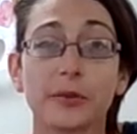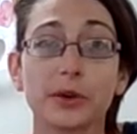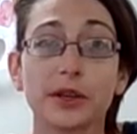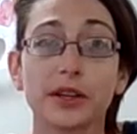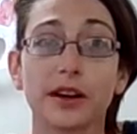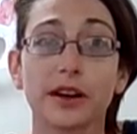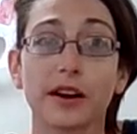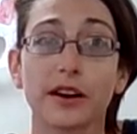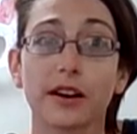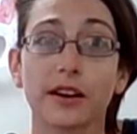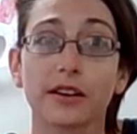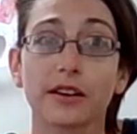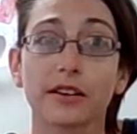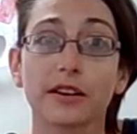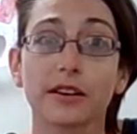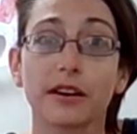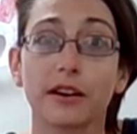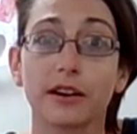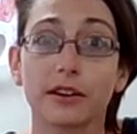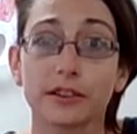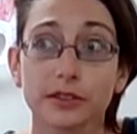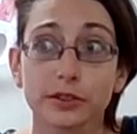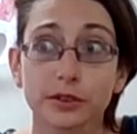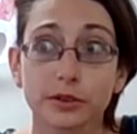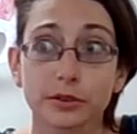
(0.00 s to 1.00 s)
We are
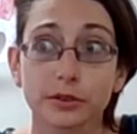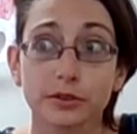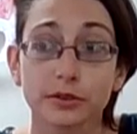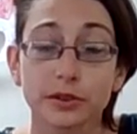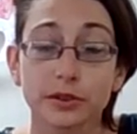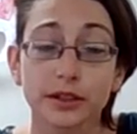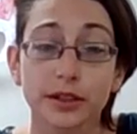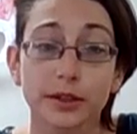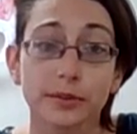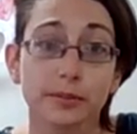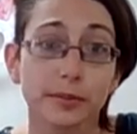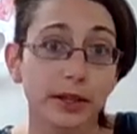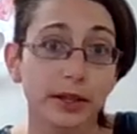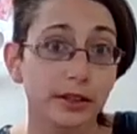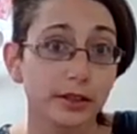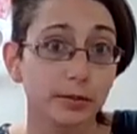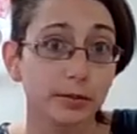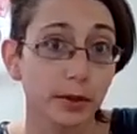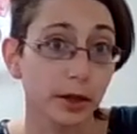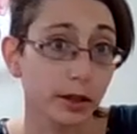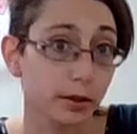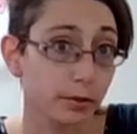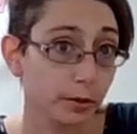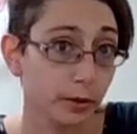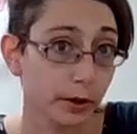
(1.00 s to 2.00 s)
also doing them by
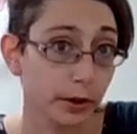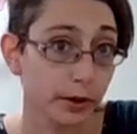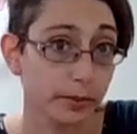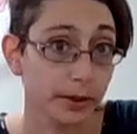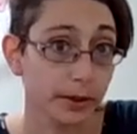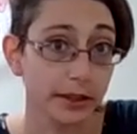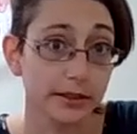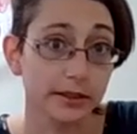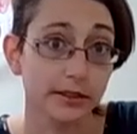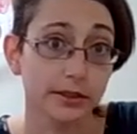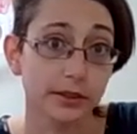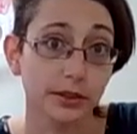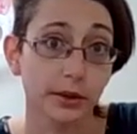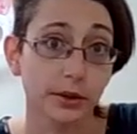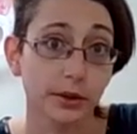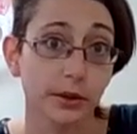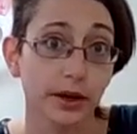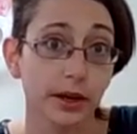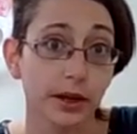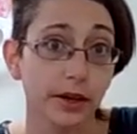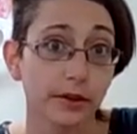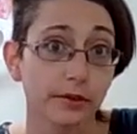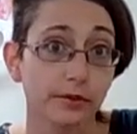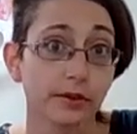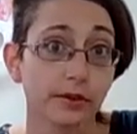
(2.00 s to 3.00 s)
small appointment.
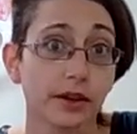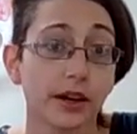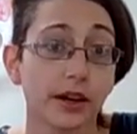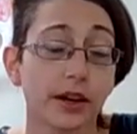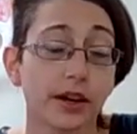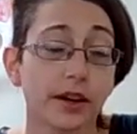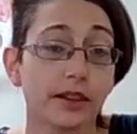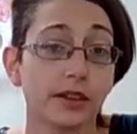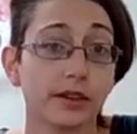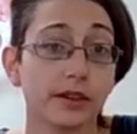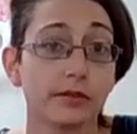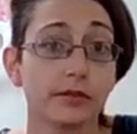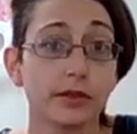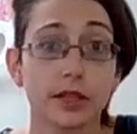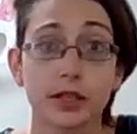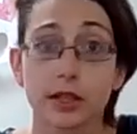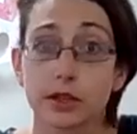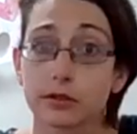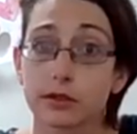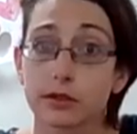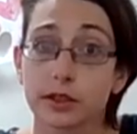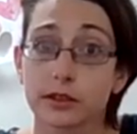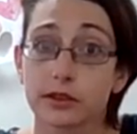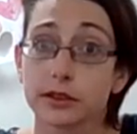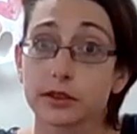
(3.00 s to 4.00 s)
So if the
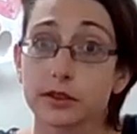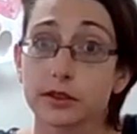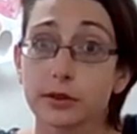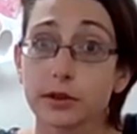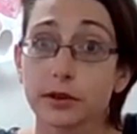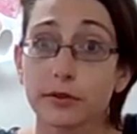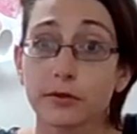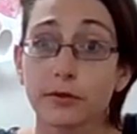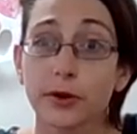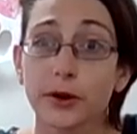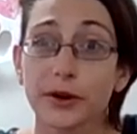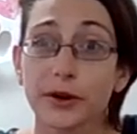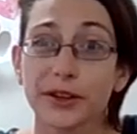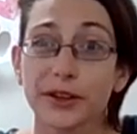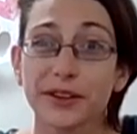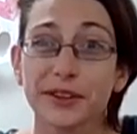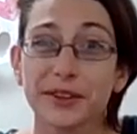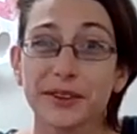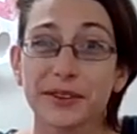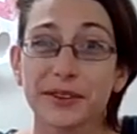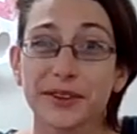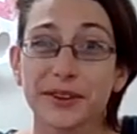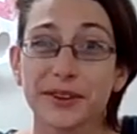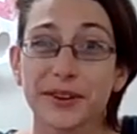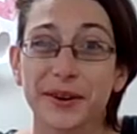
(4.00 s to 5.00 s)
video doesn't do it for you,
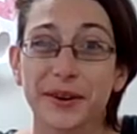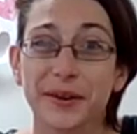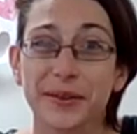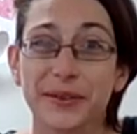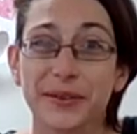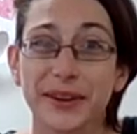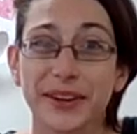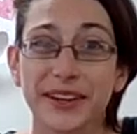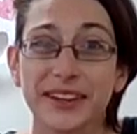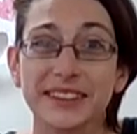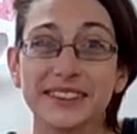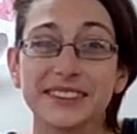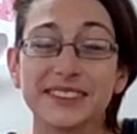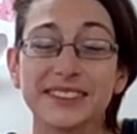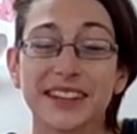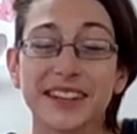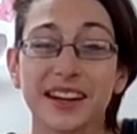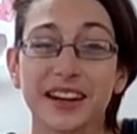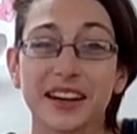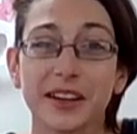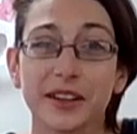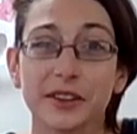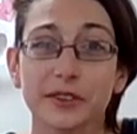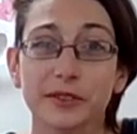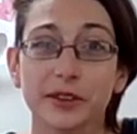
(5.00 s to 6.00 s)
you can always
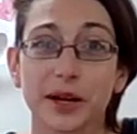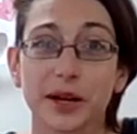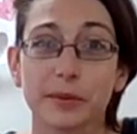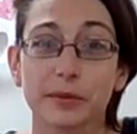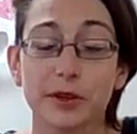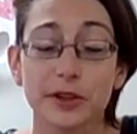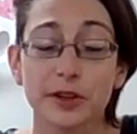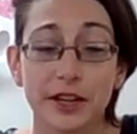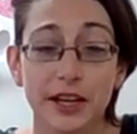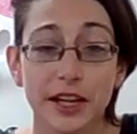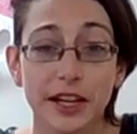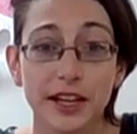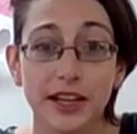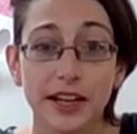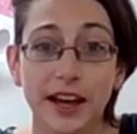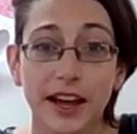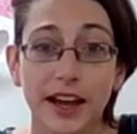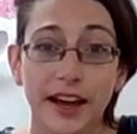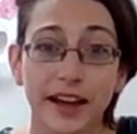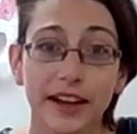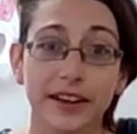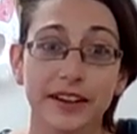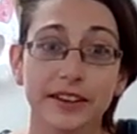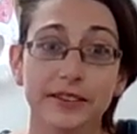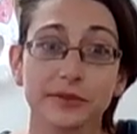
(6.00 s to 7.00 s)
grab your kit
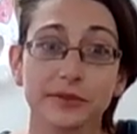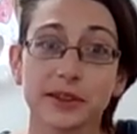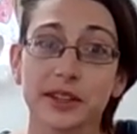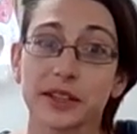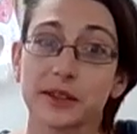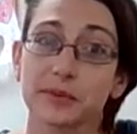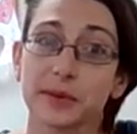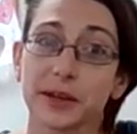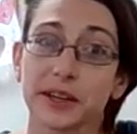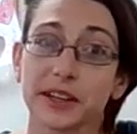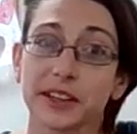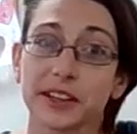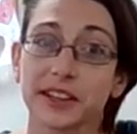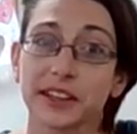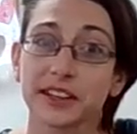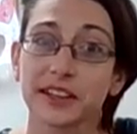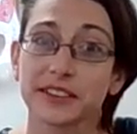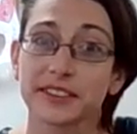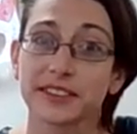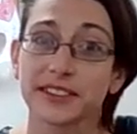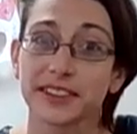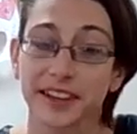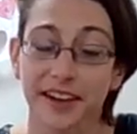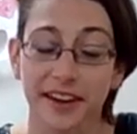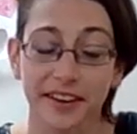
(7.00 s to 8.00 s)
and we can make it
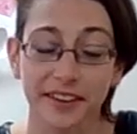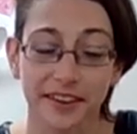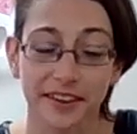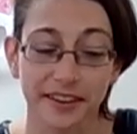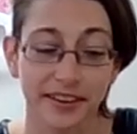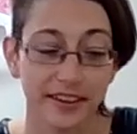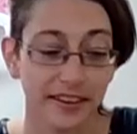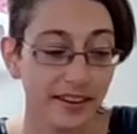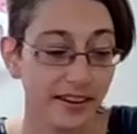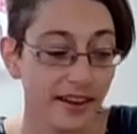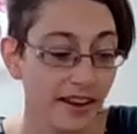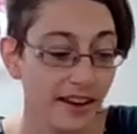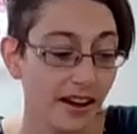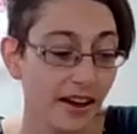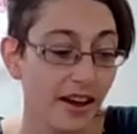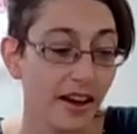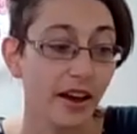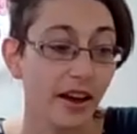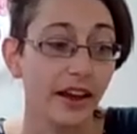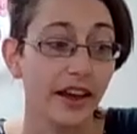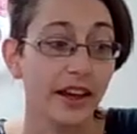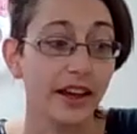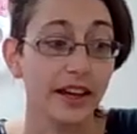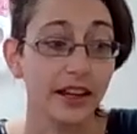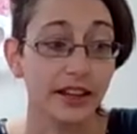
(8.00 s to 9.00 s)
here together.
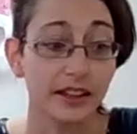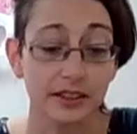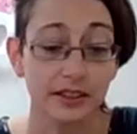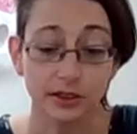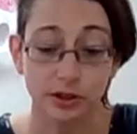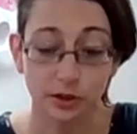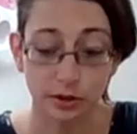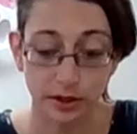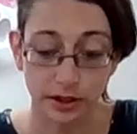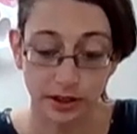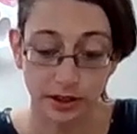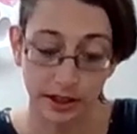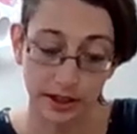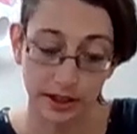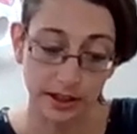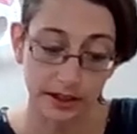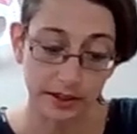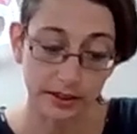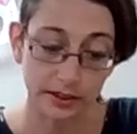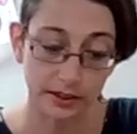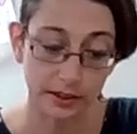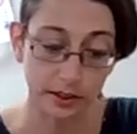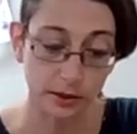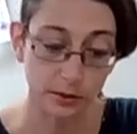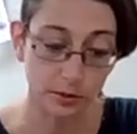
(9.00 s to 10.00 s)
In your
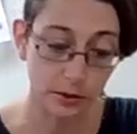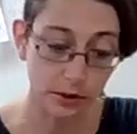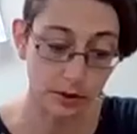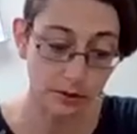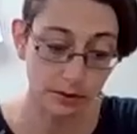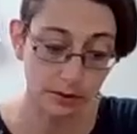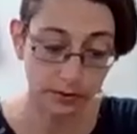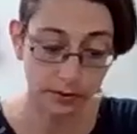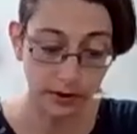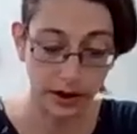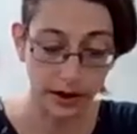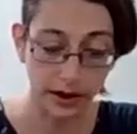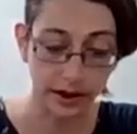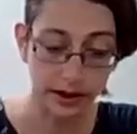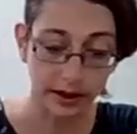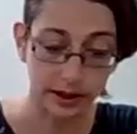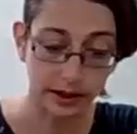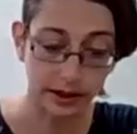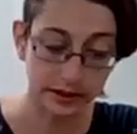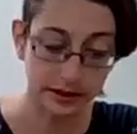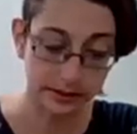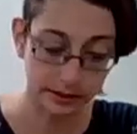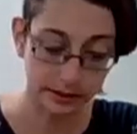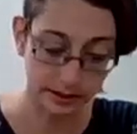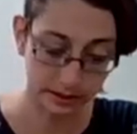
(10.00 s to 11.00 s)
kit, you will
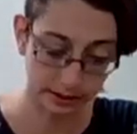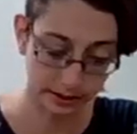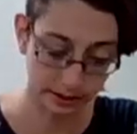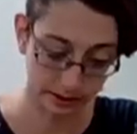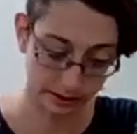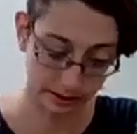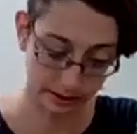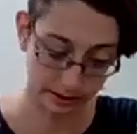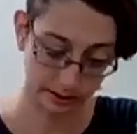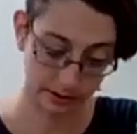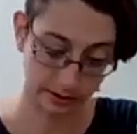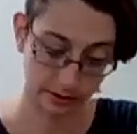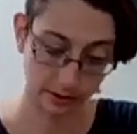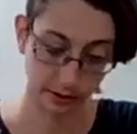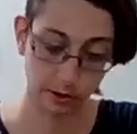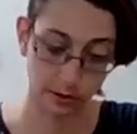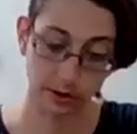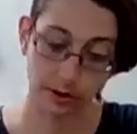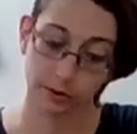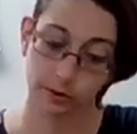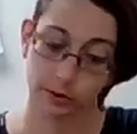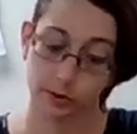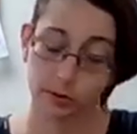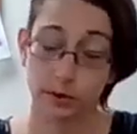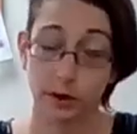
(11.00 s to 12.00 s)
find,
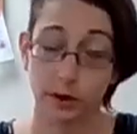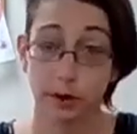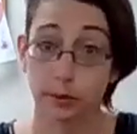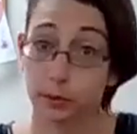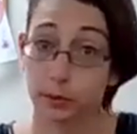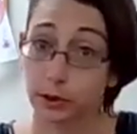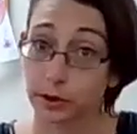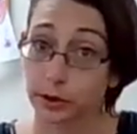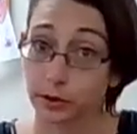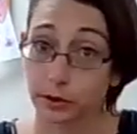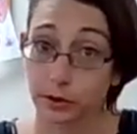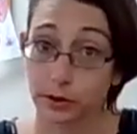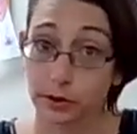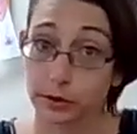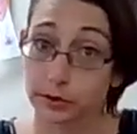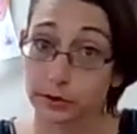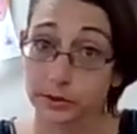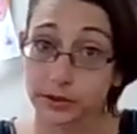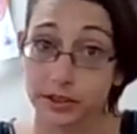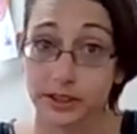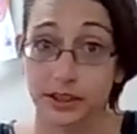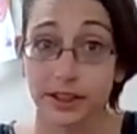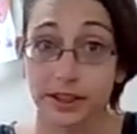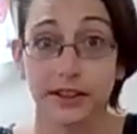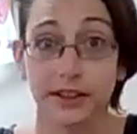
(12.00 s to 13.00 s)
or if you want to put your
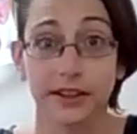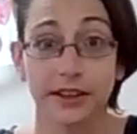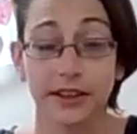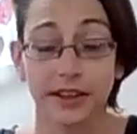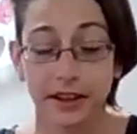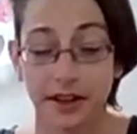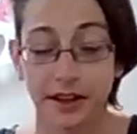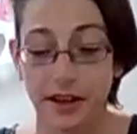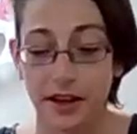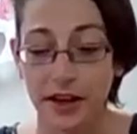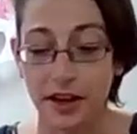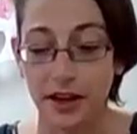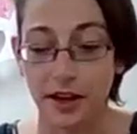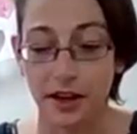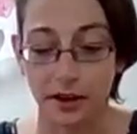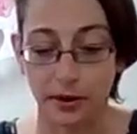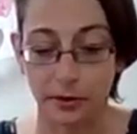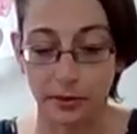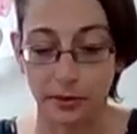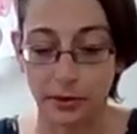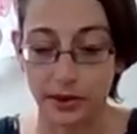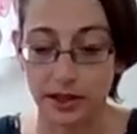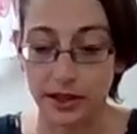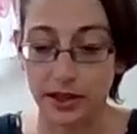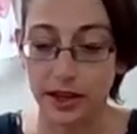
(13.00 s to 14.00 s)
own together,
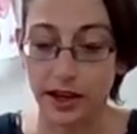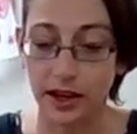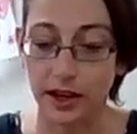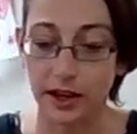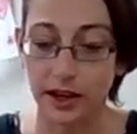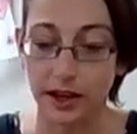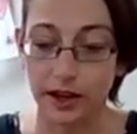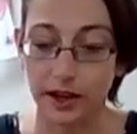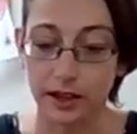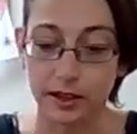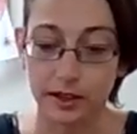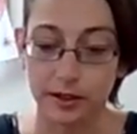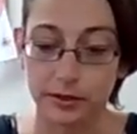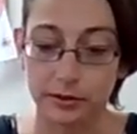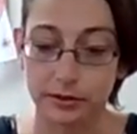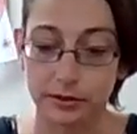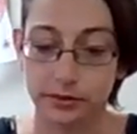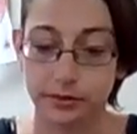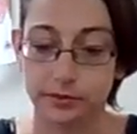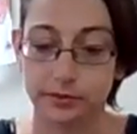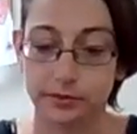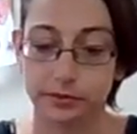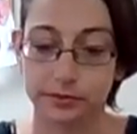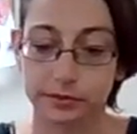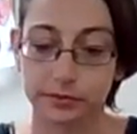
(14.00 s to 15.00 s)
we have
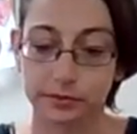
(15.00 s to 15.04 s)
